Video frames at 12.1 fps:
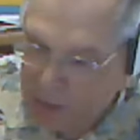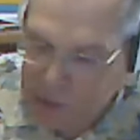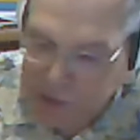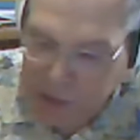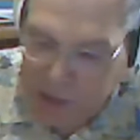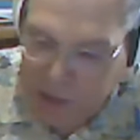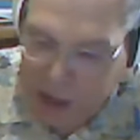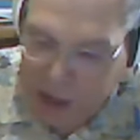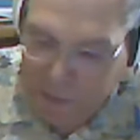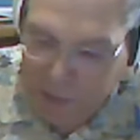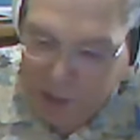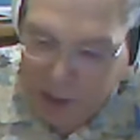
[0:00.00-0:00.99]
she and I
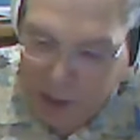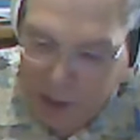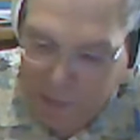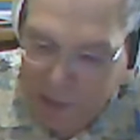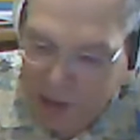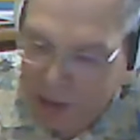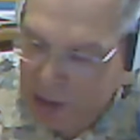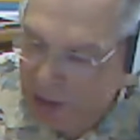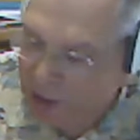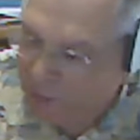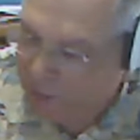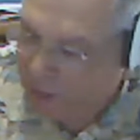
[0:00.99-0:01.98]
would talk about
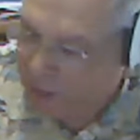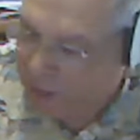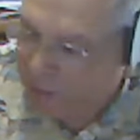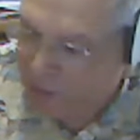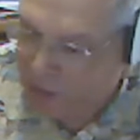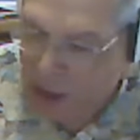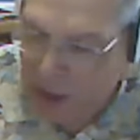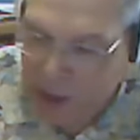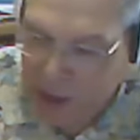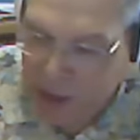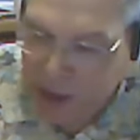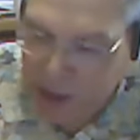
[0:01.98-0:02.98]
contracts and
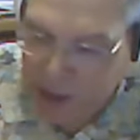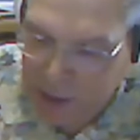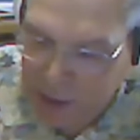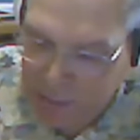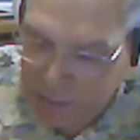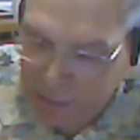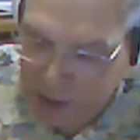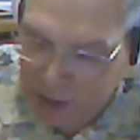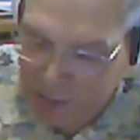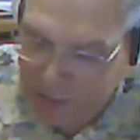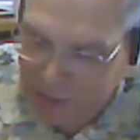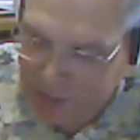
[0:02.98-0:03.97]
and uh,
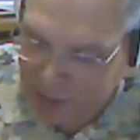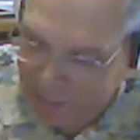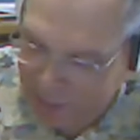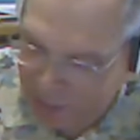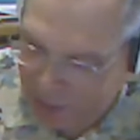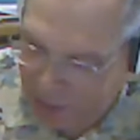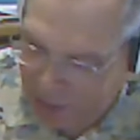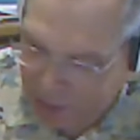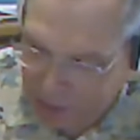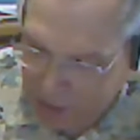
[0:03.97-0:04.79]
pricing and everything.